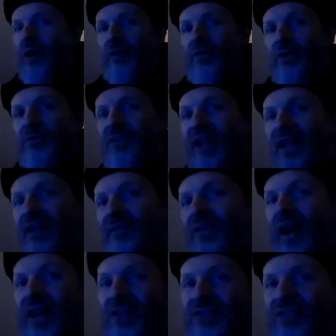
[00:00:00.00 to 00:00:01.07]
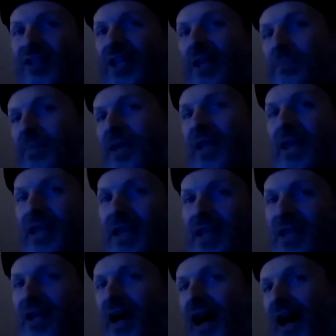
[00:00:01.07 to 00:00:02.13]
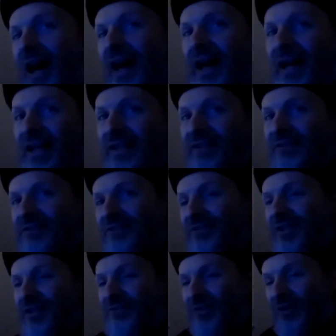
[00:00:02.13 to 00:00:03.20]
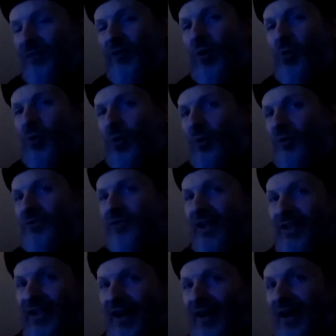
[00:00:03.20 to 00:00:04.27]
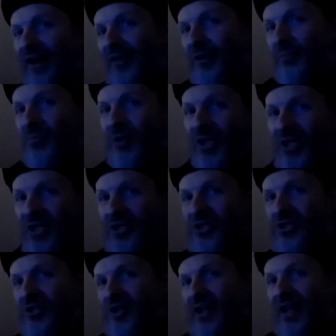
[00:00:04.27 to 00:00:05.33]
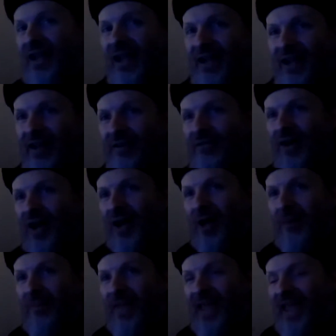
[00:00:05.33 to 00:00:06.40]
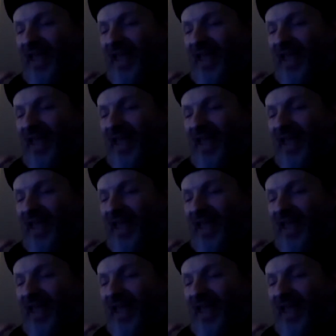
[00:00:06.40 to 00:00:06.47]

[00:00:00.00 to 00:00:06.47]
Those kind of uh, sleepy uh, tint to the vocals on uh, on the bridge, kind of um,